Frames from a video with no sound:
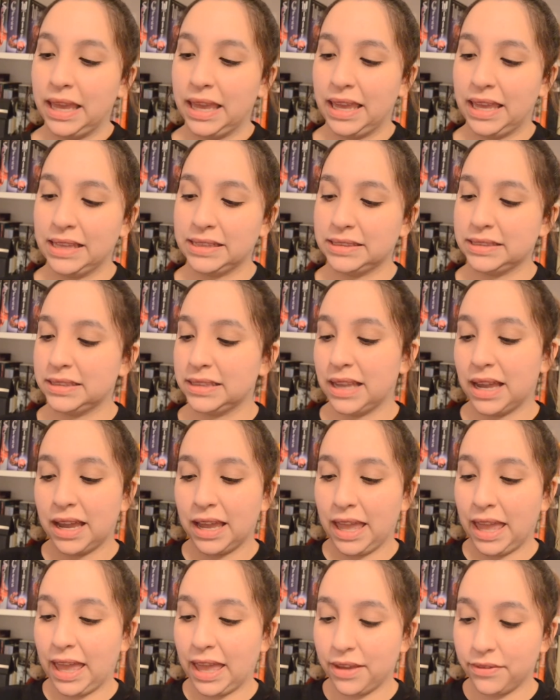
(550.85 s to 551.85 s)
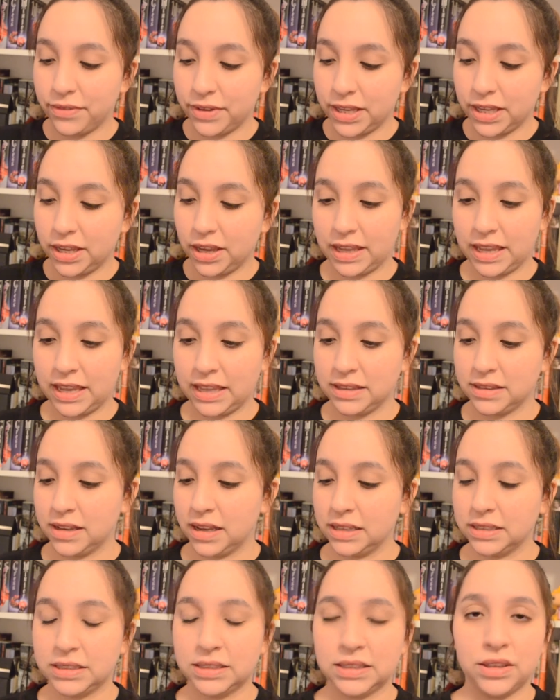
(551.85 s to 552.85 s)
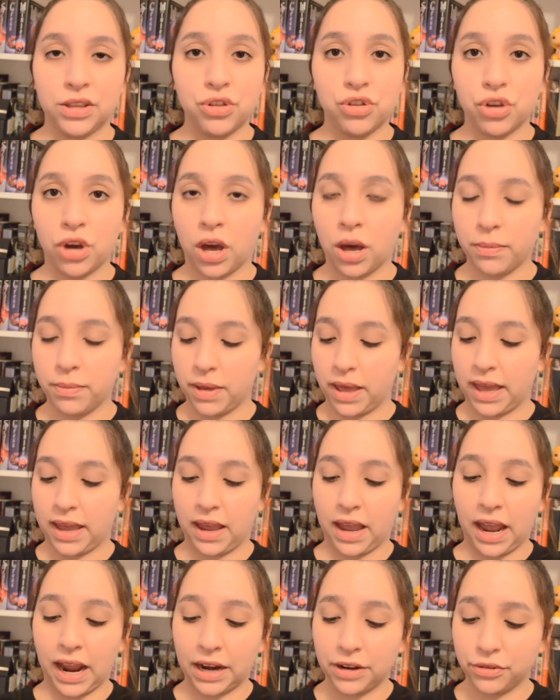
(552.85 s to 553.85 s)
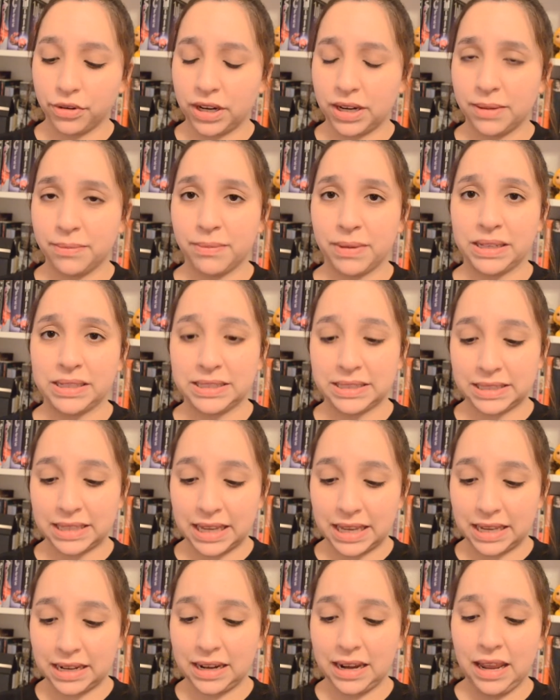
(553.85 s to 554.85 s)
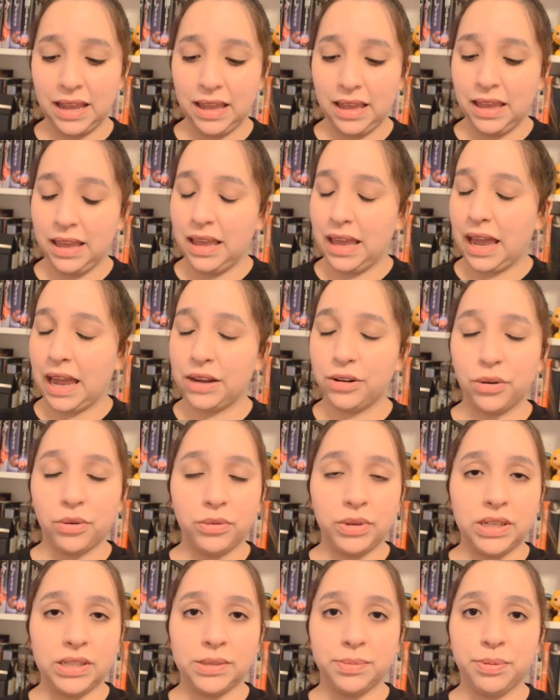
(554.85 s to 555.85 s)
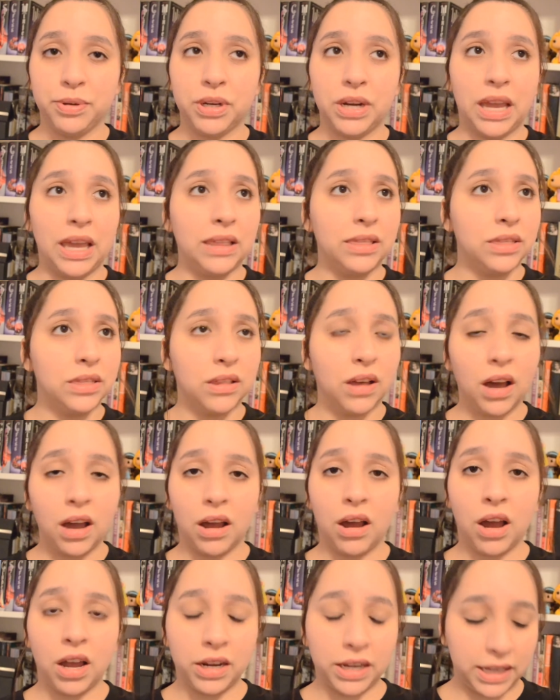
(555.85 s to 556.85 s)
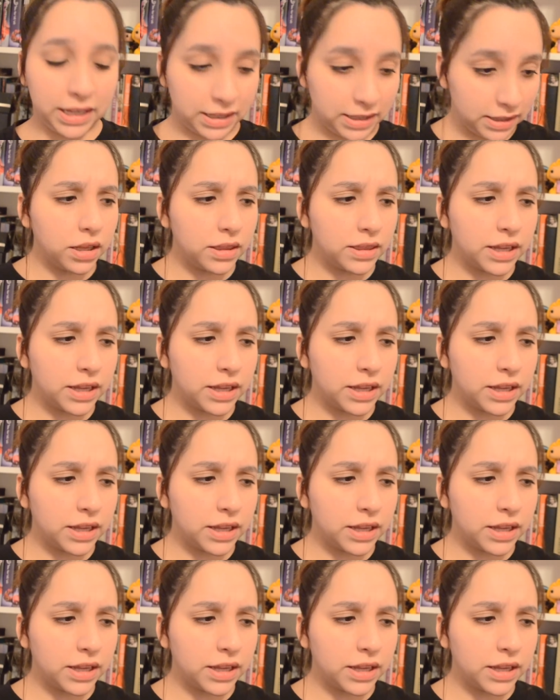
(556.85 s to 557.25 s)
It's not heavy. It does the job at hydrating my skin. I don't need to put a lot on it.